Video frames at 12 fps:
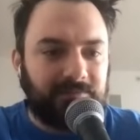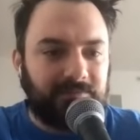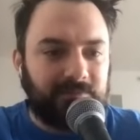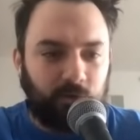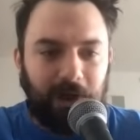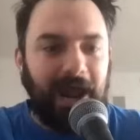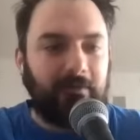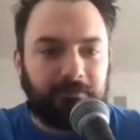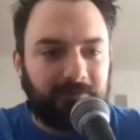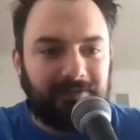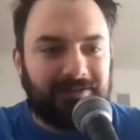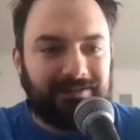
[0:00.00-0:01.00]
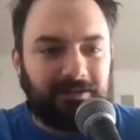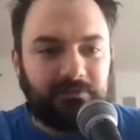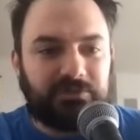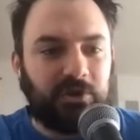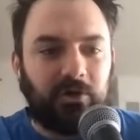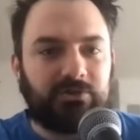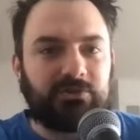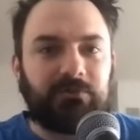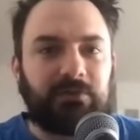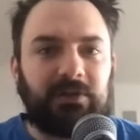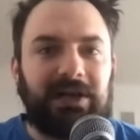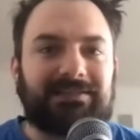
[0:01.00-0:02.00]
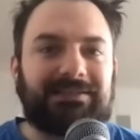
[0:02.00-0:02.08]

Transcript: graph of Chargers over the last